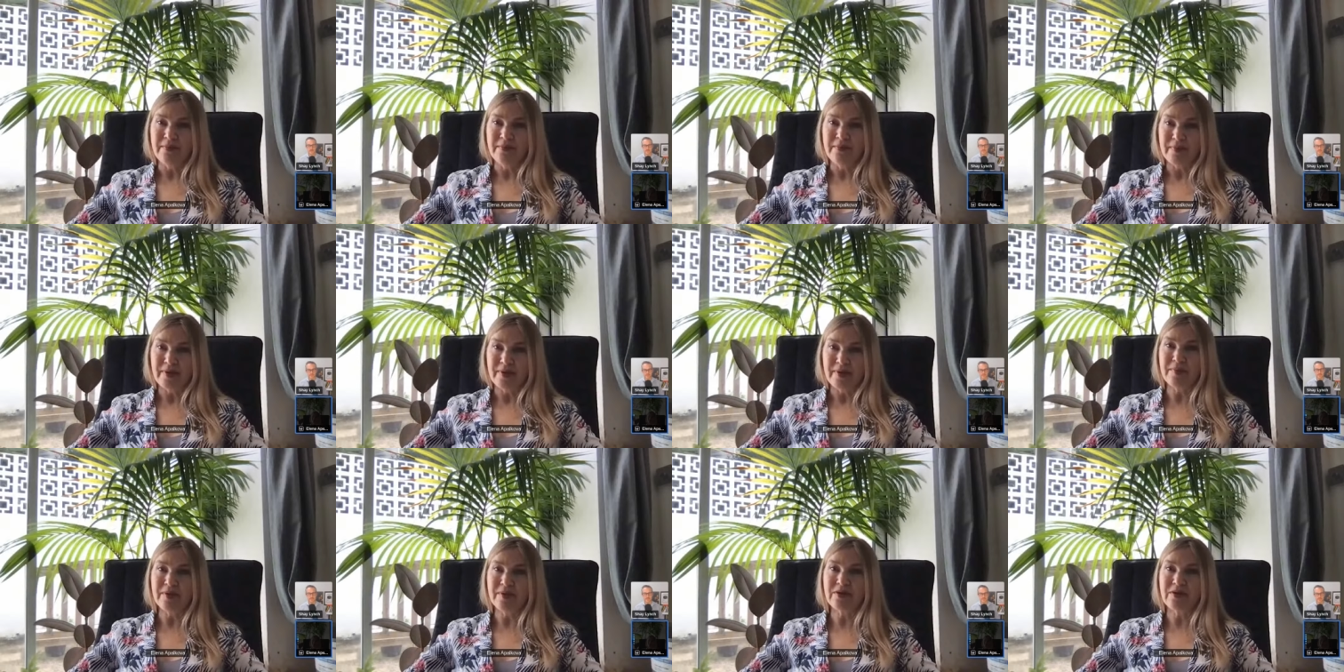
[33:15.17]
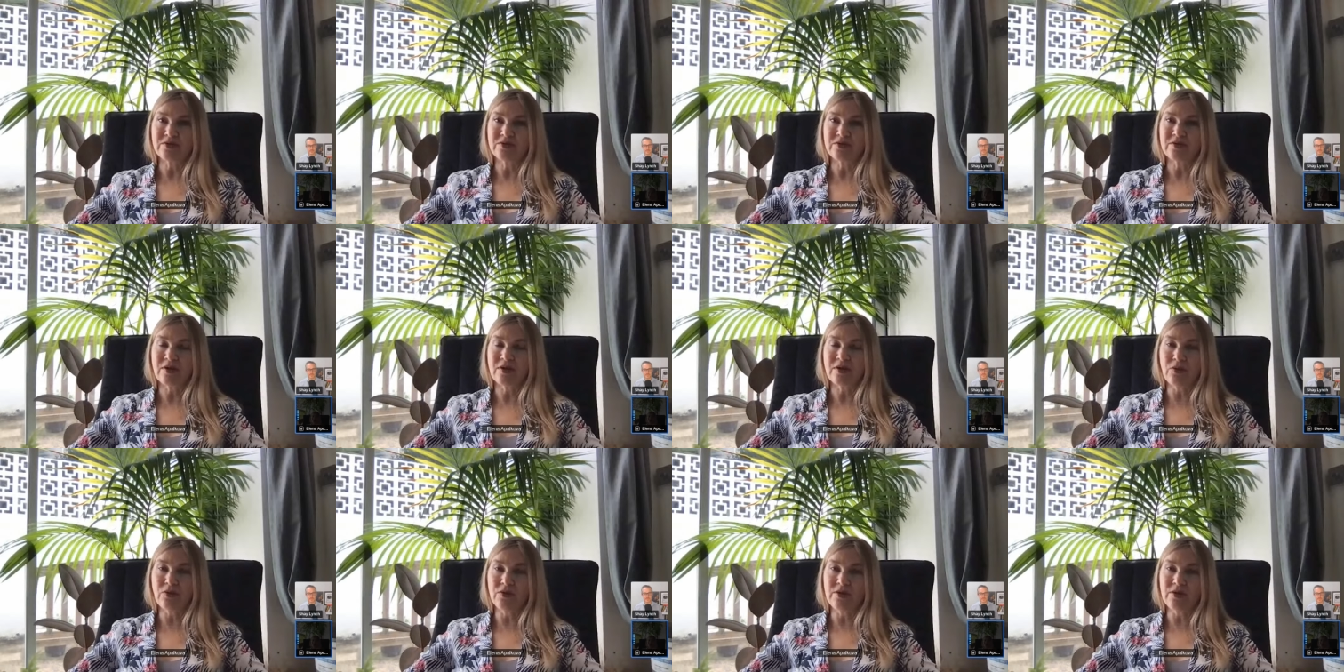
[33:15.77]
Yeah, because the
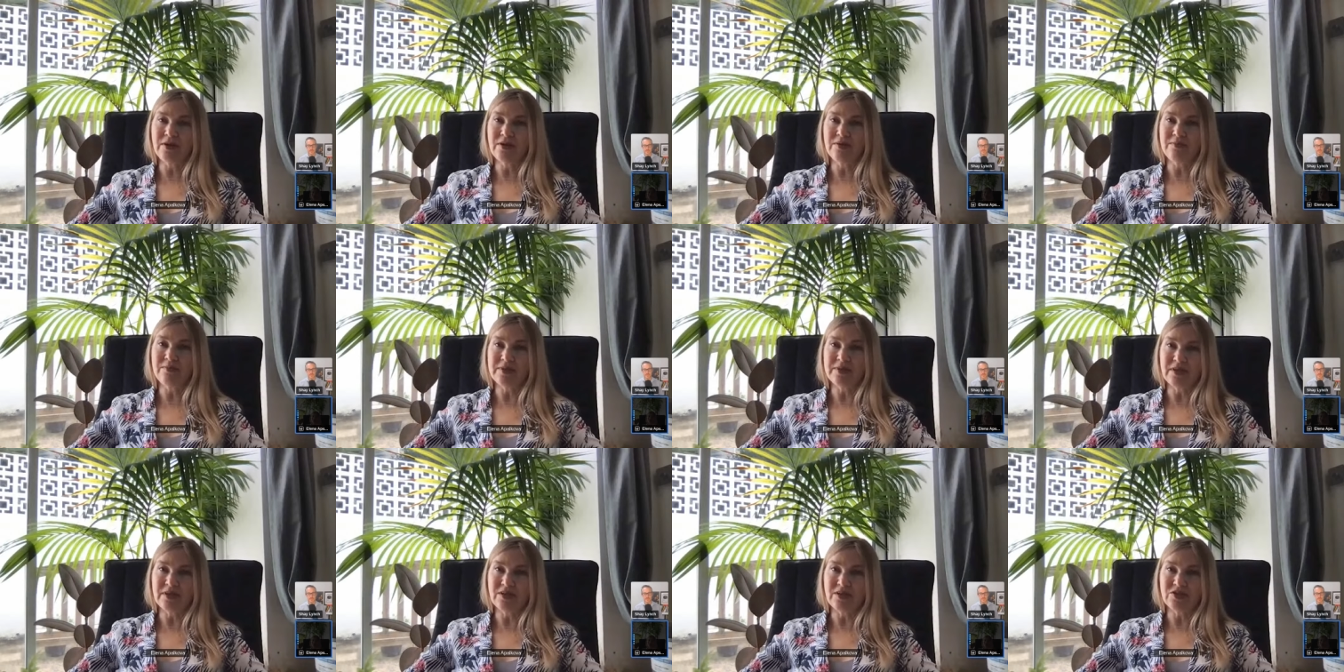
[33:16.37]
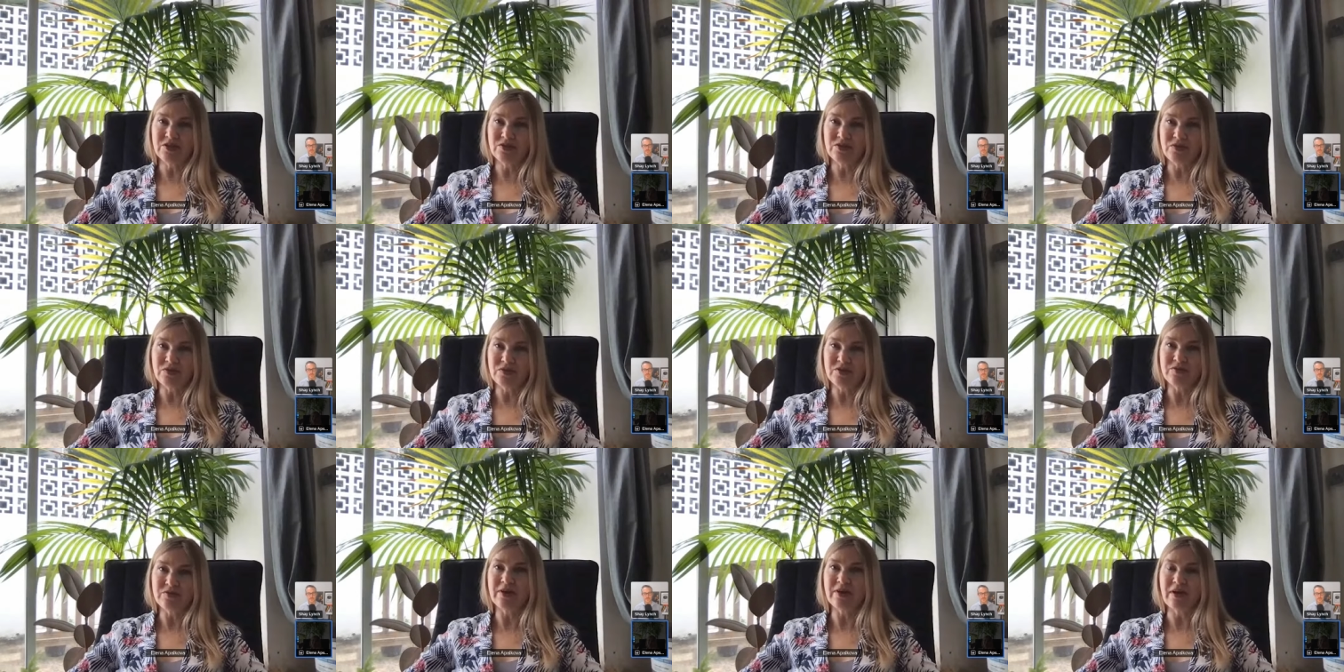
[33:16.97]
only limitation
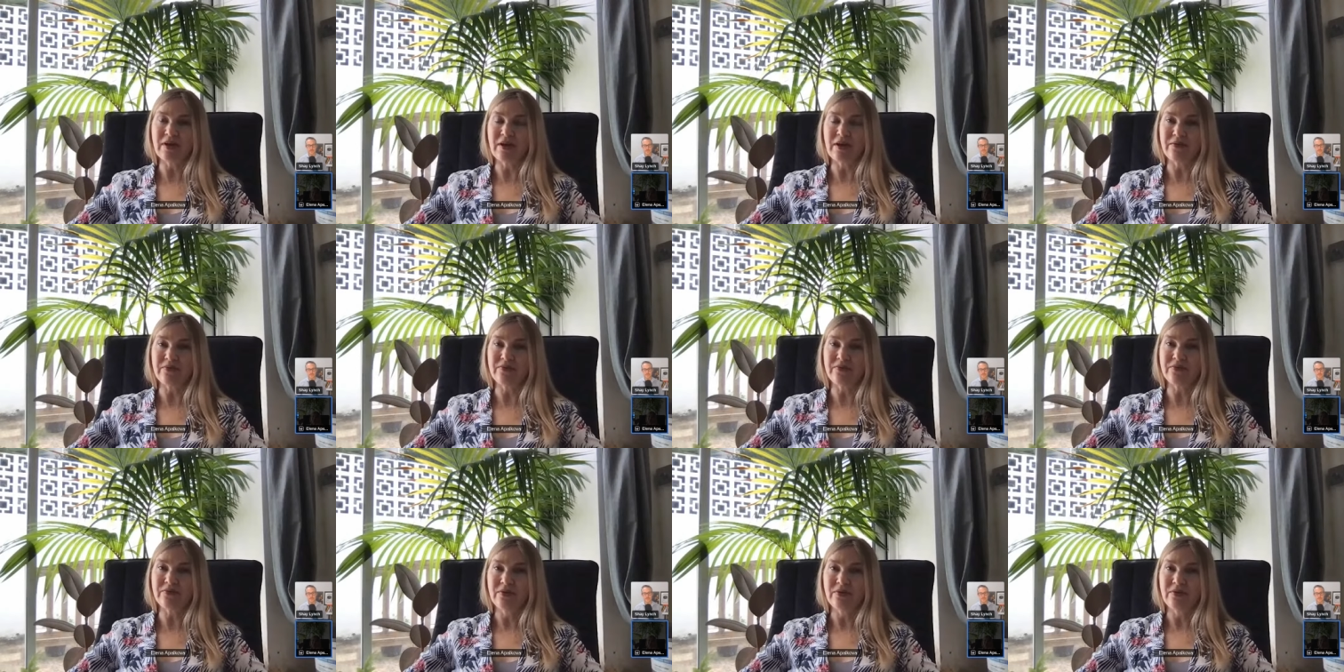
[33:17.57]
which we have